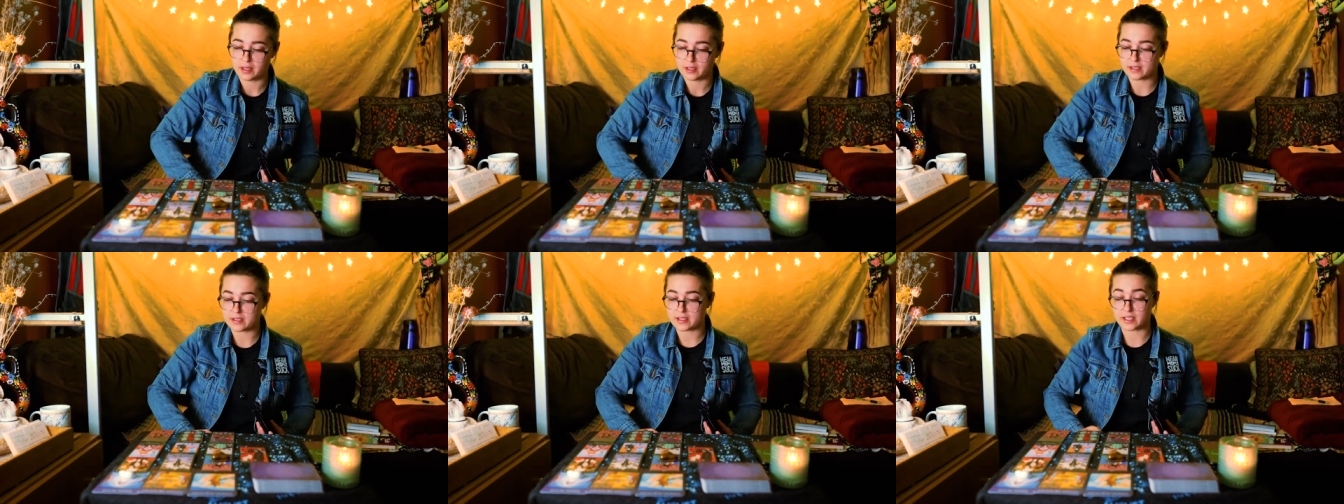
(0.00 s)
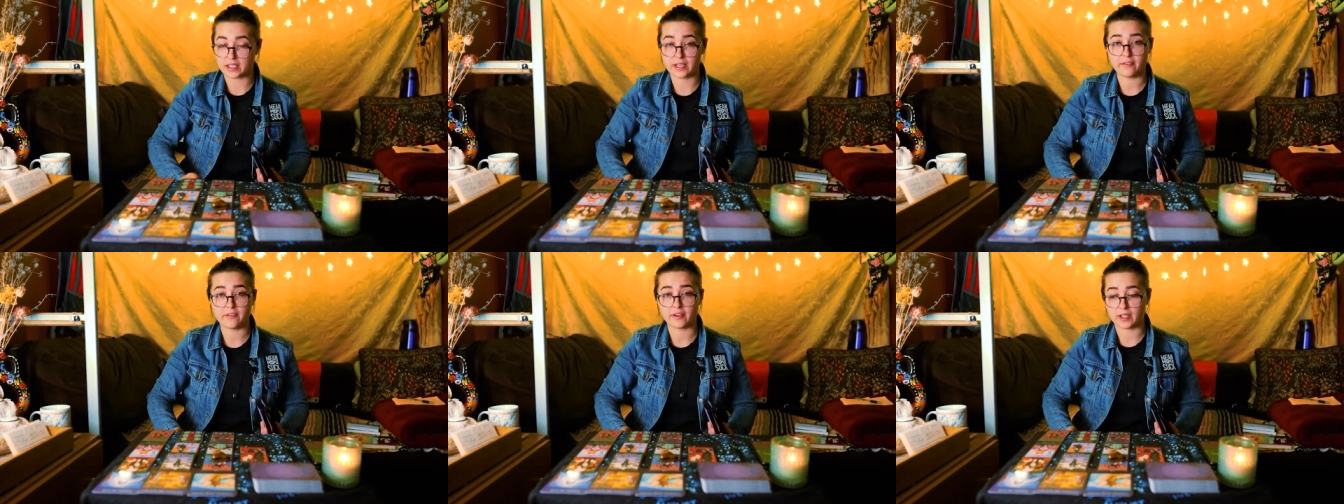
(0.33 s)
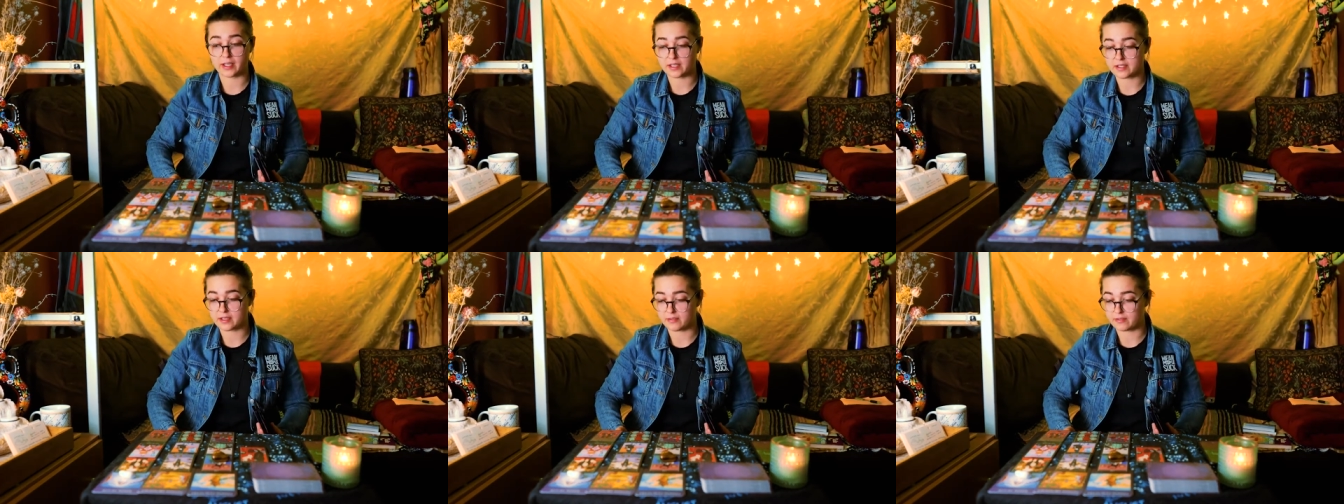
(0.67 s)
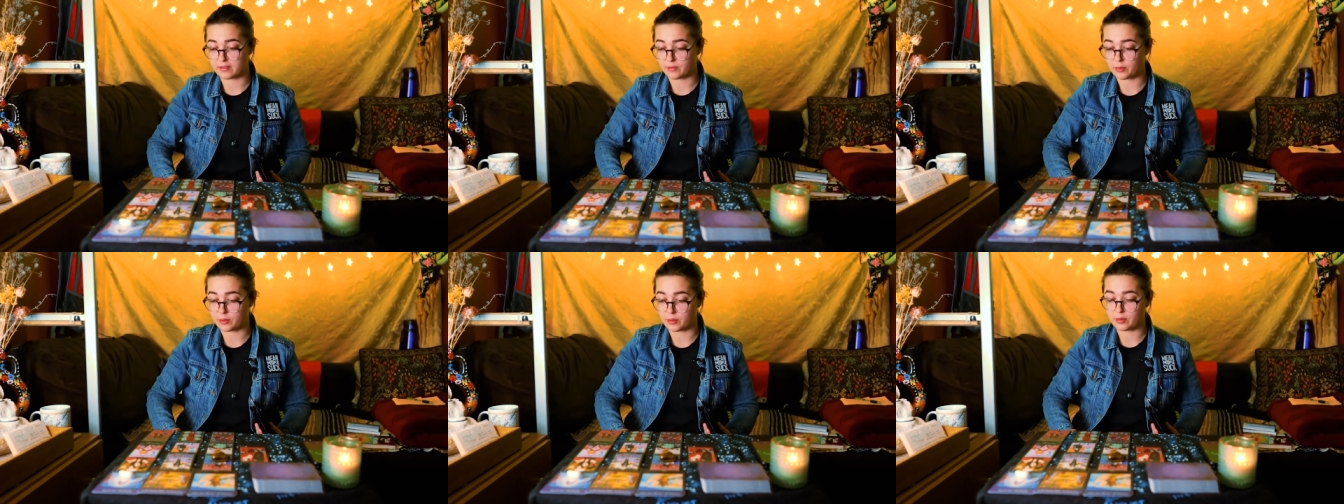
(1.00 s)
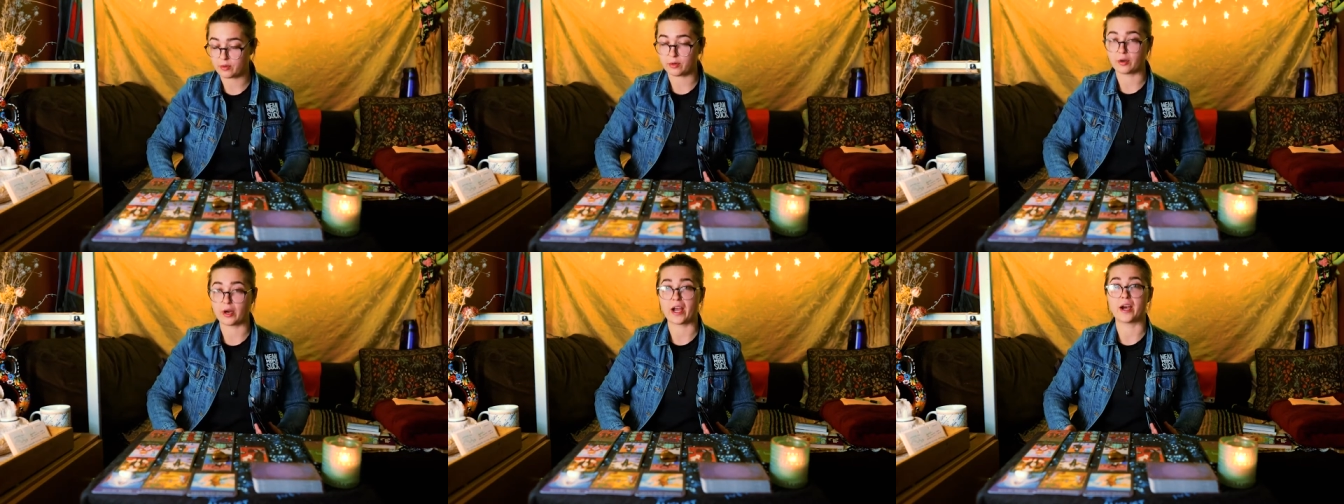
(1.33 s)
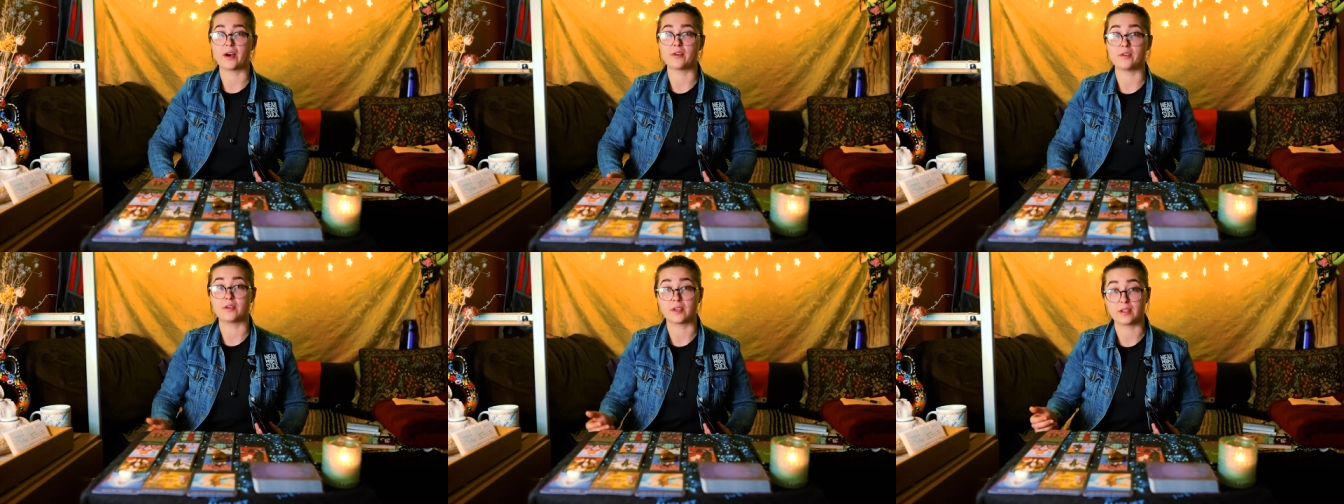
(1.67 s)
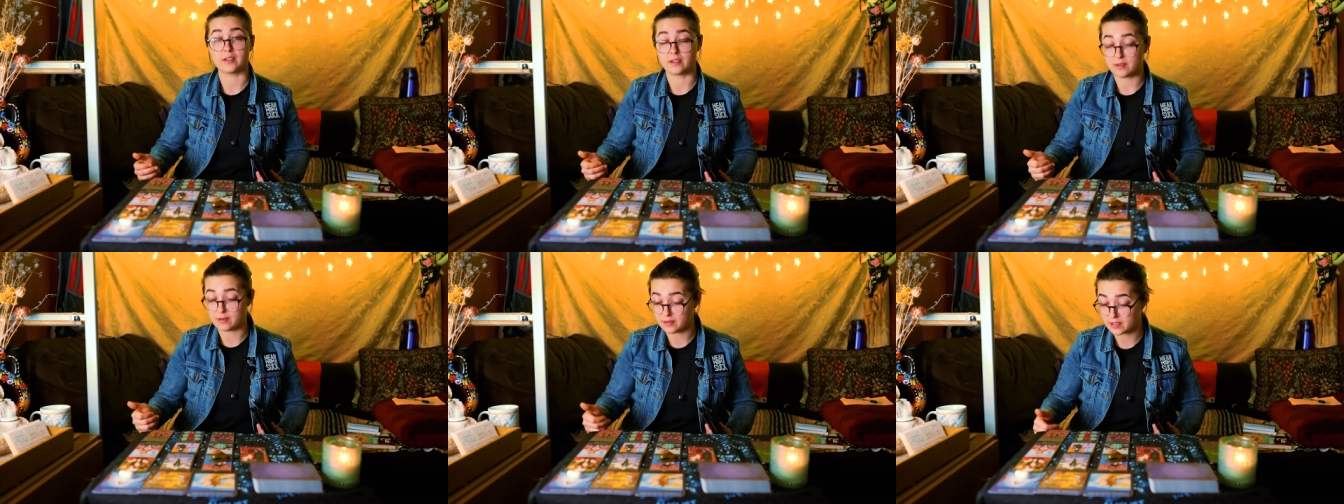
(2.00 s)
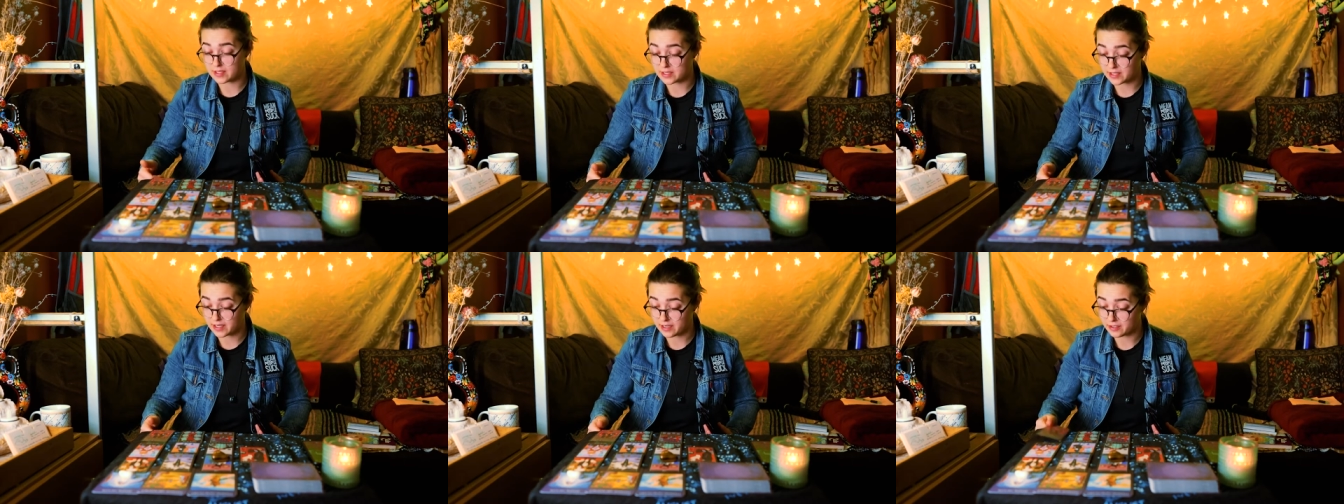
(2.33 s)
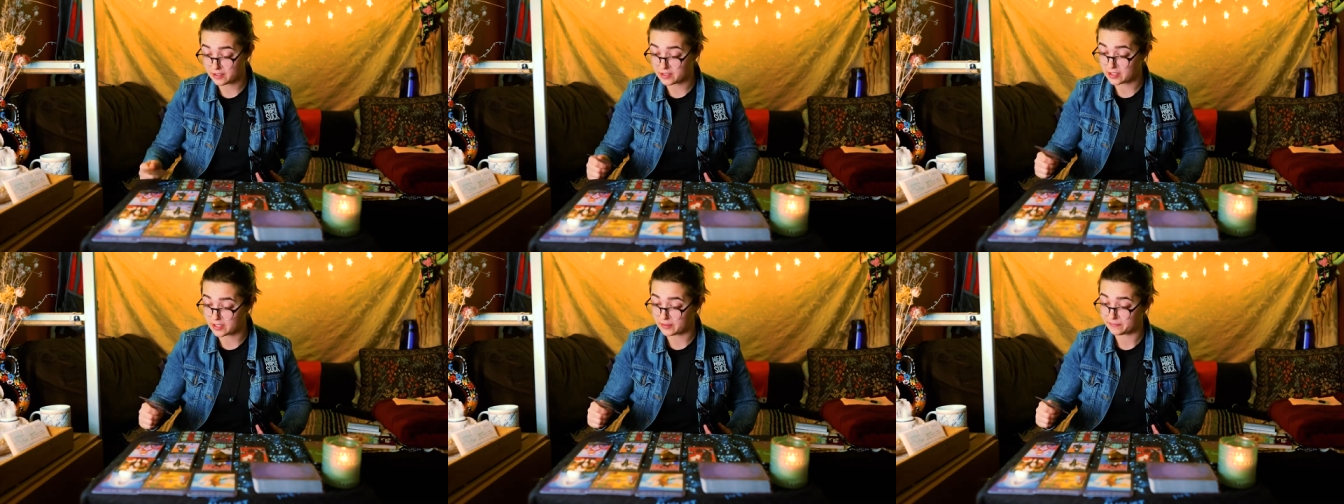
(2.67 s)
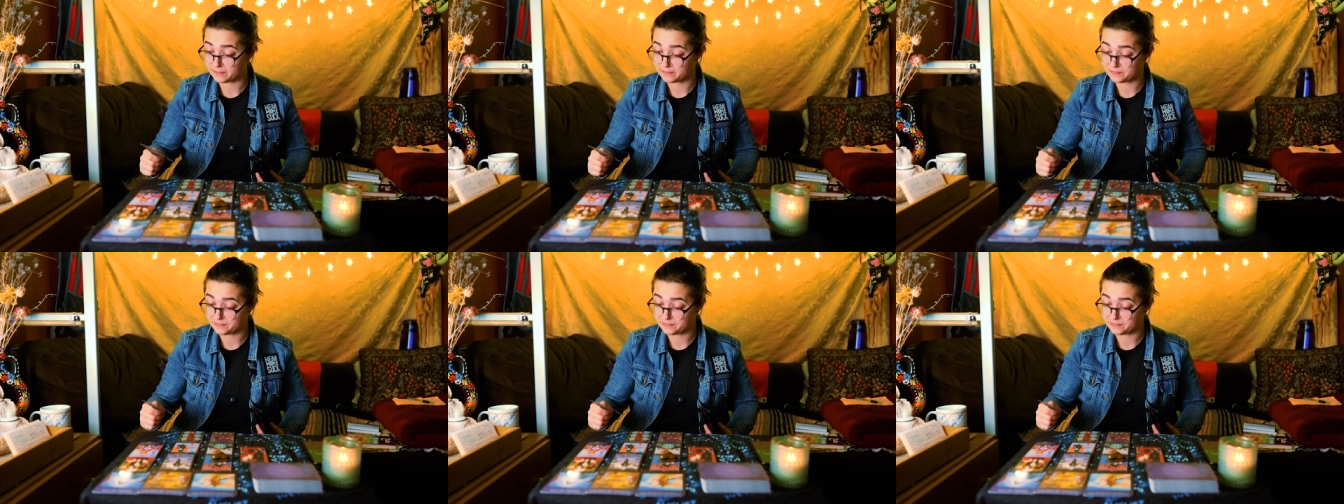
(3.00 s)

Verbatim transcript: the significance of the moon or how you can use its energy.